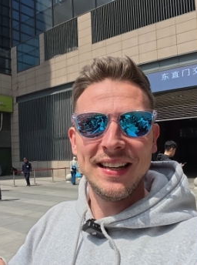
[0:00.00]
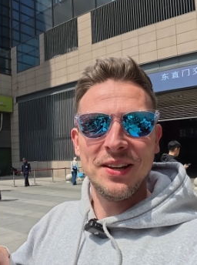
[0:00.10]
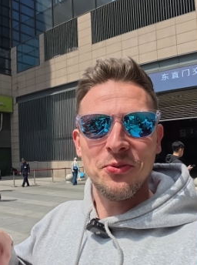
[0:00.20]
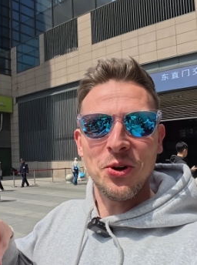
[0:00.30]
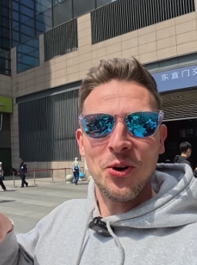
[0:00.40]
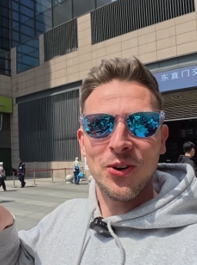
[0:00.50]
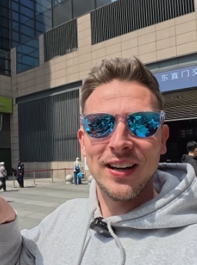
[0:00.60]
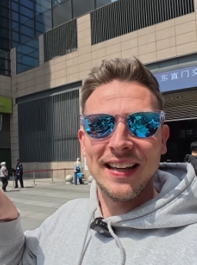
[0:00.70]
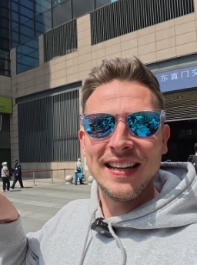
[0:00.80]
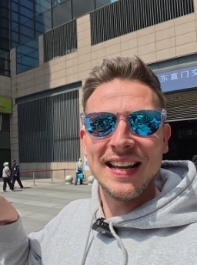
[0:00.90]
here we
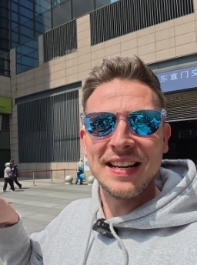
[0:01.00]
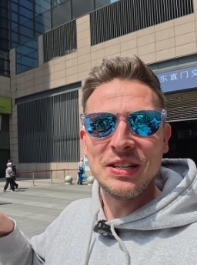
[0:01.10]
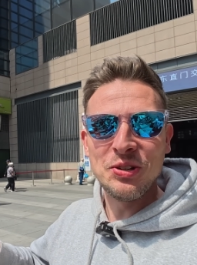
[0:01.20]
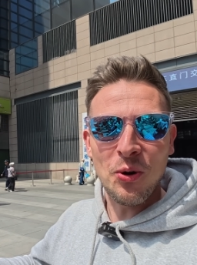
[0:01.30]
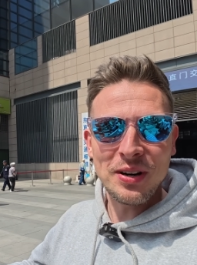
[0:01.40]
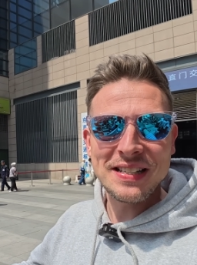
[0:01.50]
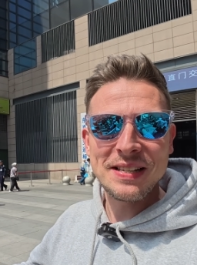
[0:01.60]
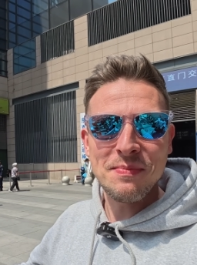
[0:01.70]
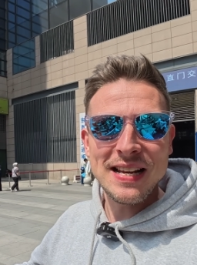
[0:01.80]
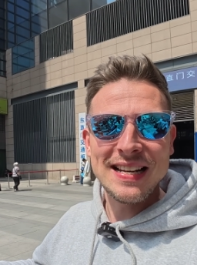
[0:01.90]
are in a
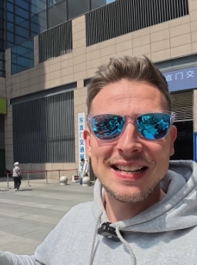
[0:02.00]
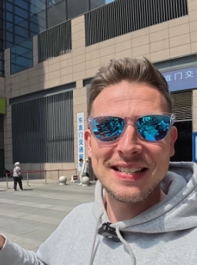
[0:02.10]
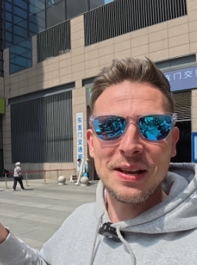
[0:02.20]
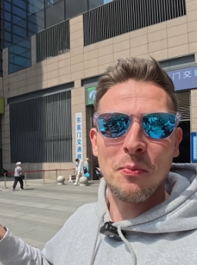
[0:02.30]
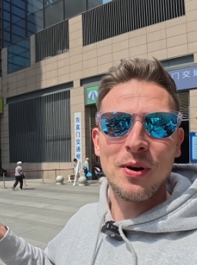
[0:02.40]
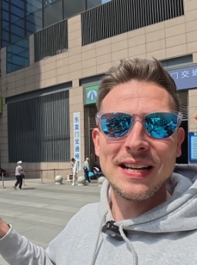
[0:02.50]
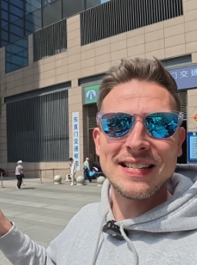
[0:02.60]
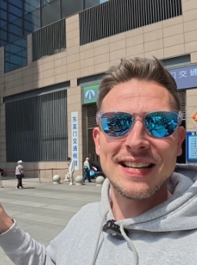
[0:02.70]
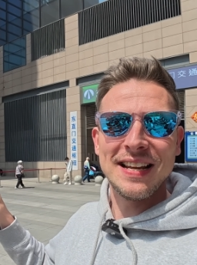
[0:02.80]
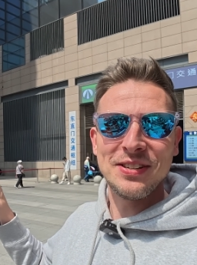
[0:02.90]
Dongximin subway
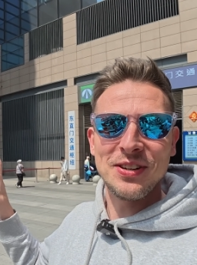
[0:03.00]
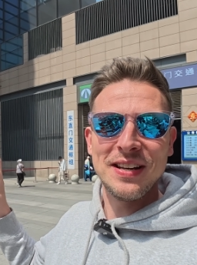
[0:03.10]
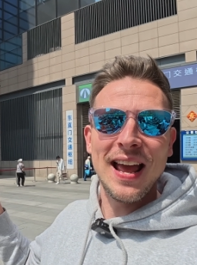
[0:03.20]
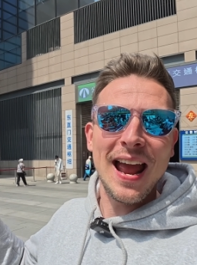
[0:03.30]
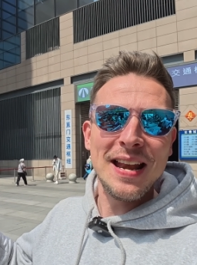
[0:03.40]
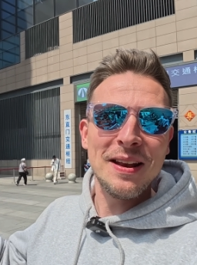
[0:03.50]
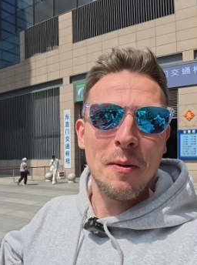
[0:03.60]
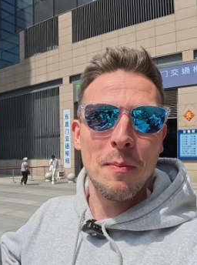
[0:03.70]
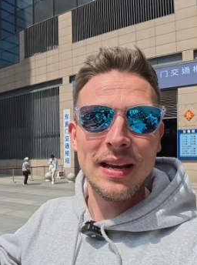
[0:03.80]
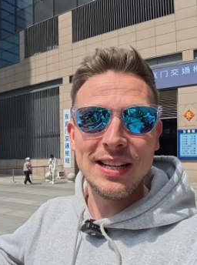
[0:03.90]
station in
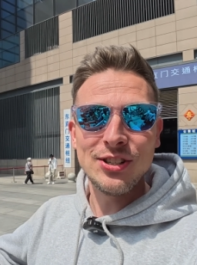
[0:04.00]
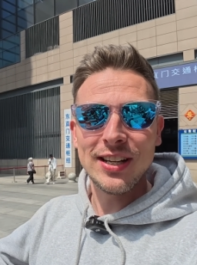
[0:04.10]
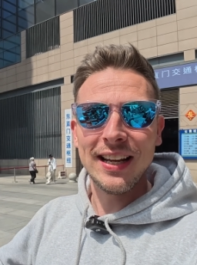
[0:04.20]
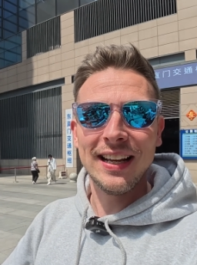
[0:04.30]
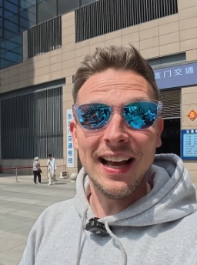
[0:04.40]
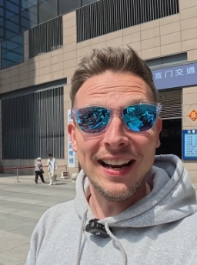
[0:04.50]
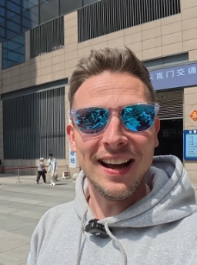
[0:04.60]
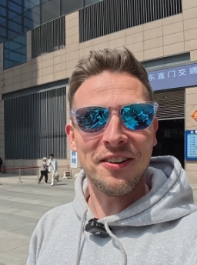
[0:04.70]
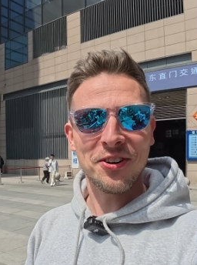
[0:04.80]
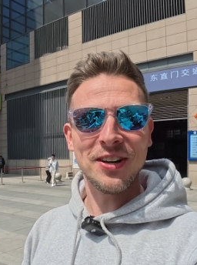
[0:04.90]
Beijing. And
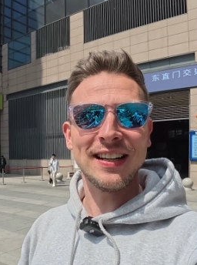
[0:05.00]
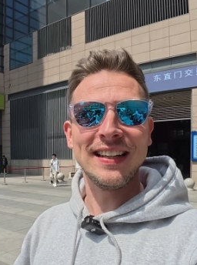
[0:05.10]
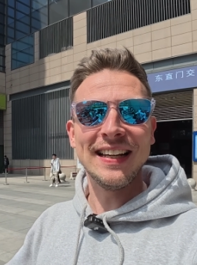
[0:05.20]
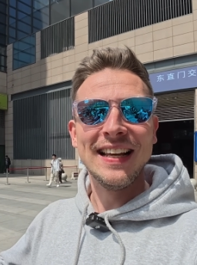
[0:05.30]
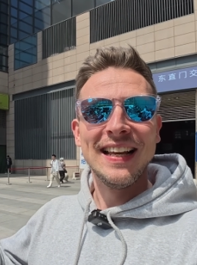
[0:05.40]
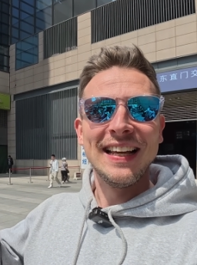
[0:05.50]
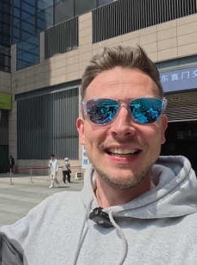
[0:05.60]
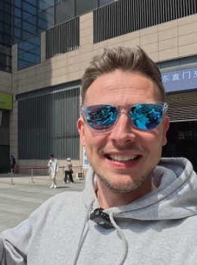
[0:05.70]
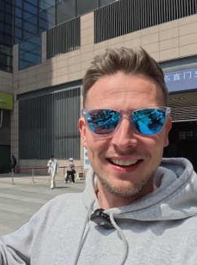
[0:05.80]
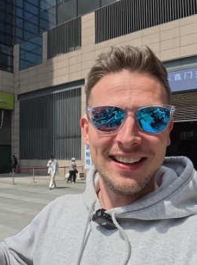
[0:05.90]
ironically,
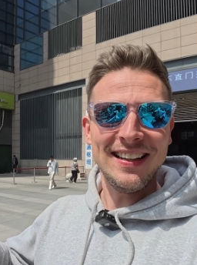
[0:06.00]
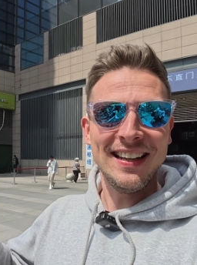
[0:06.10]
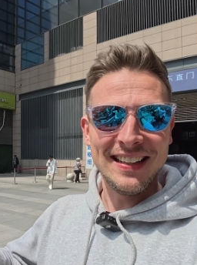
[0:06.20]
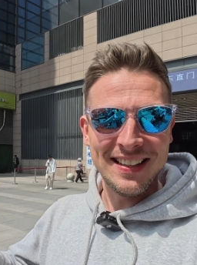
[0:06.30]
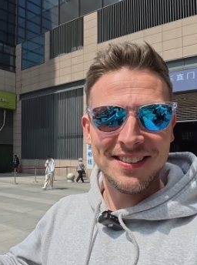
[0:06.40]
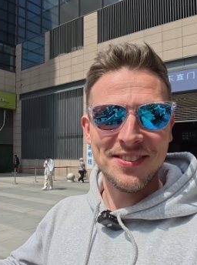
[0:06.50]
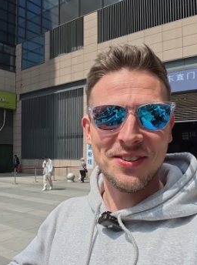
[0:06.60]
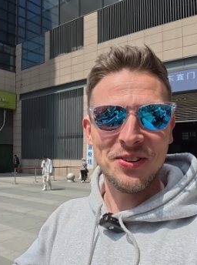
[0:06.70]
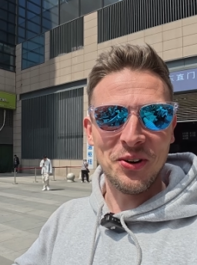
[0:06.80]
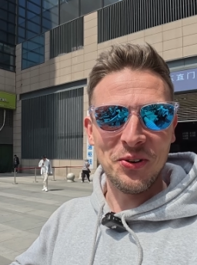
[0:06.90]
9
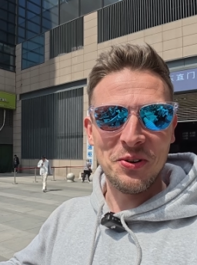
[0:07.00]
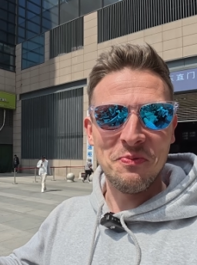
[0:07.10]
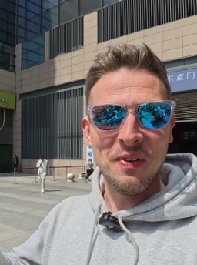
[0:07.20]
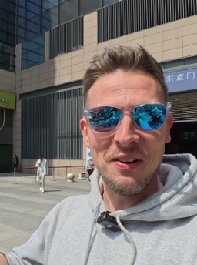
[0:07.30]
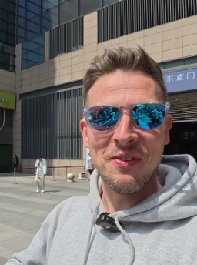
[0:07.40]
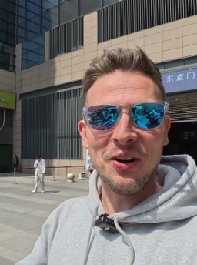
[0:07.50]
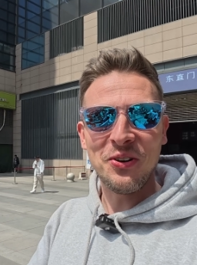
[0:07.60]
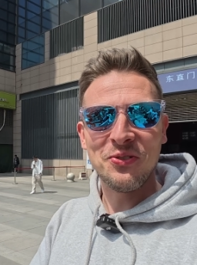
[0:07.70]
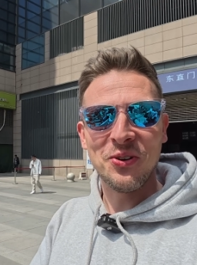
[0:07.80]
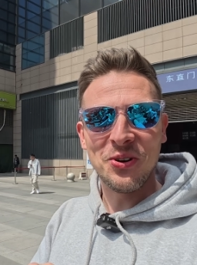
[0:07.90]
years ago, my
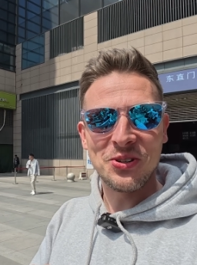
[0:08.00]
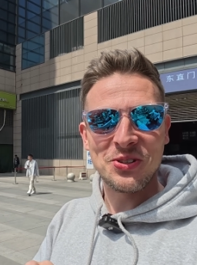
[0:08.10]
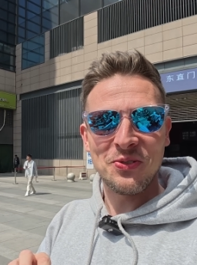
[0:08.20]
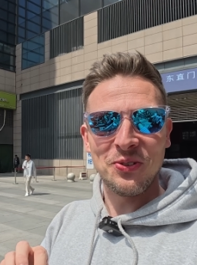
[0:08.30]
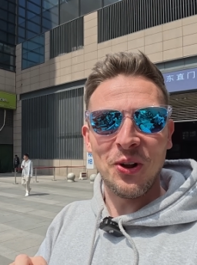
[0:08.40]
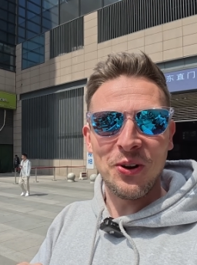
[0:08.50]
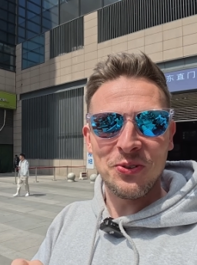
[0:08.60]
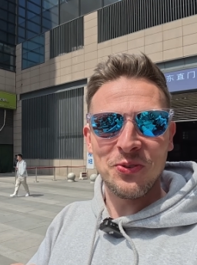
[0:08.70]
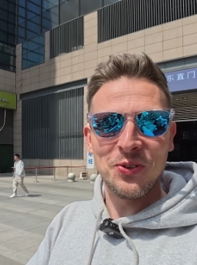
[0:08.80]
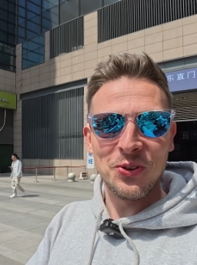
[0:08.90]
very first flight
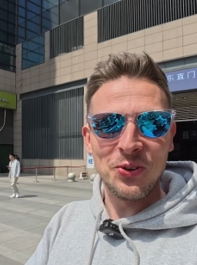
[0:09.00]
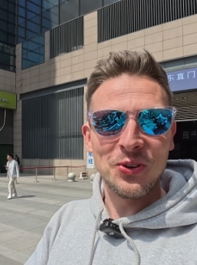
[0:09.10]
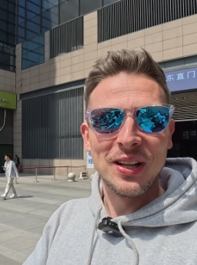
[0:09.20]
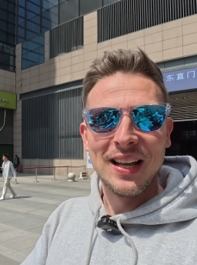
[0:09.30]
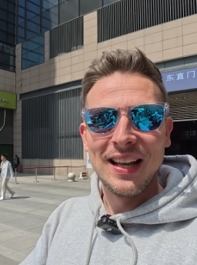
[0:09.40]
review